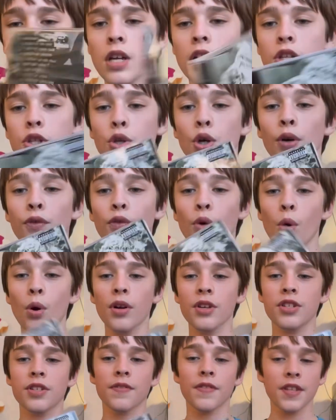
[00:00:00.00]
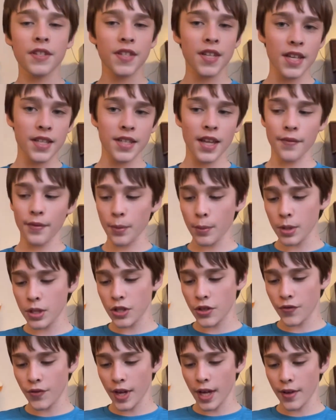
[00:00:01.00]
So, of course, this is
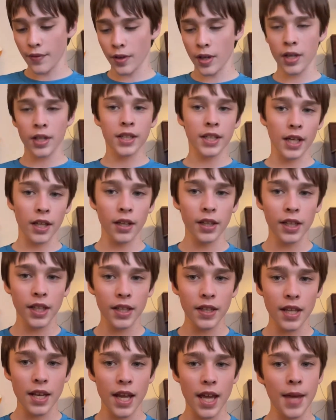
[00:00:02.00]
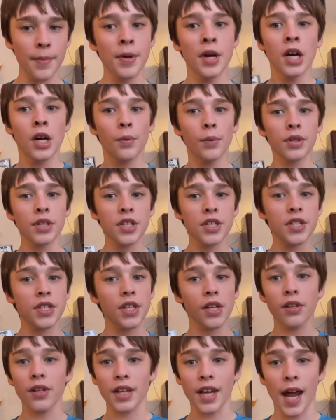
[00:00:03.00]
everyone's favorite, Killing in the Name, which is
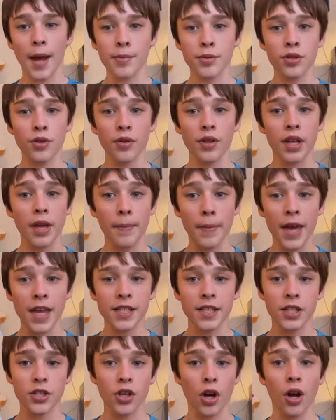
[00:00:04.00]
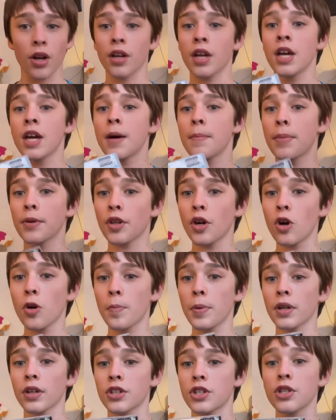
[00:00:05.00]
still an absolutely amazing song. But the
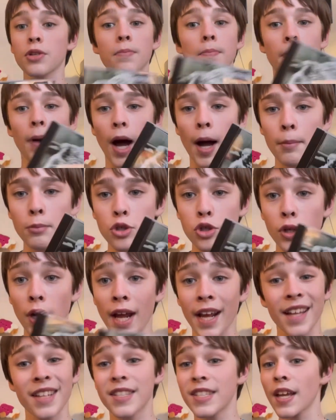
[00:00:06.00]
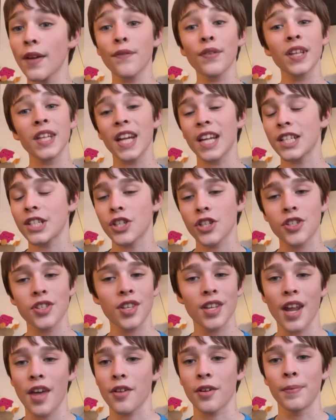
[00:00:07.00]
opener to Bomb Track, it's definitely not just
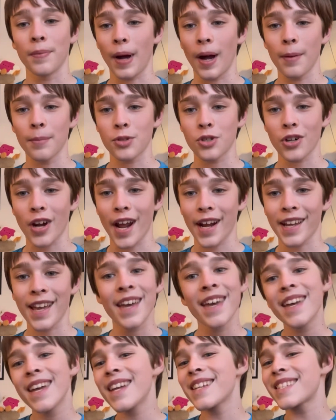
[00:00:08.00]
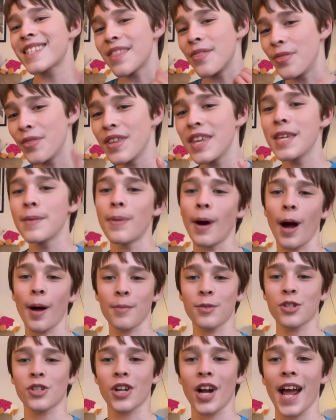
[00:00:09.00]
another bomb track. It's the
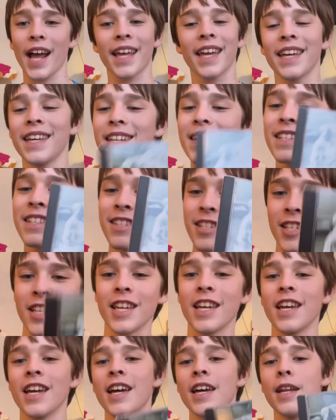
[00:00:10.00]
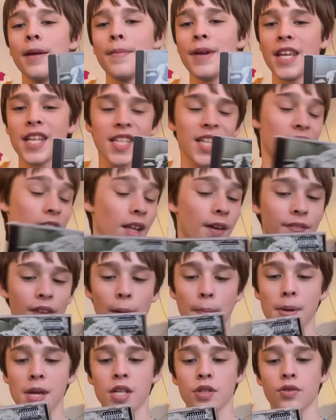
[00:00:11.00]
bomb track, and it's an amazing. I love
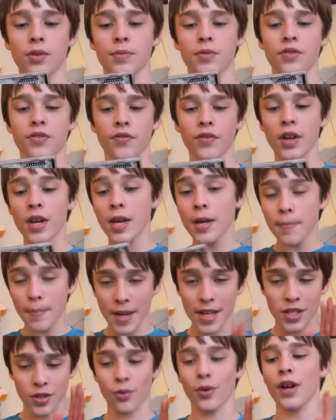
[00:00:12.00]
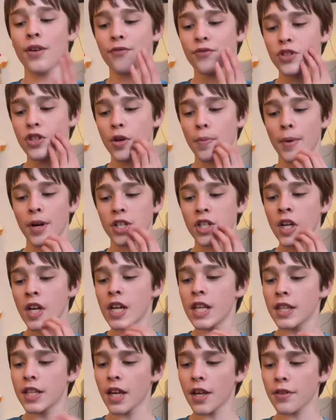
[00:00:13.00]
that bass riff so much.
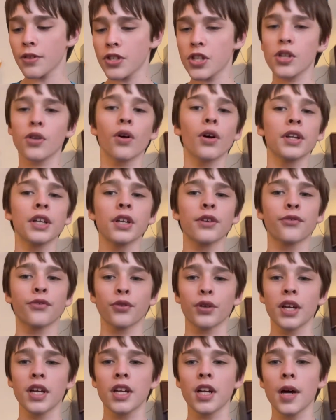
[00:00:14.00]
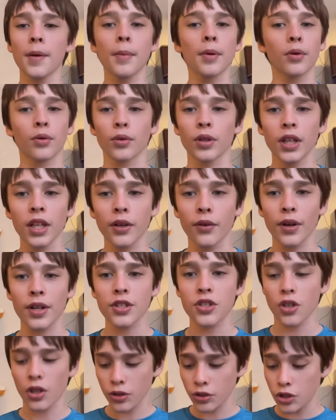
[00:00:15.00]
The other single on here, Freedom, really
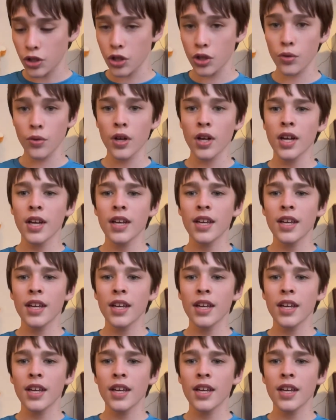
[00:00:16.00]
great song too.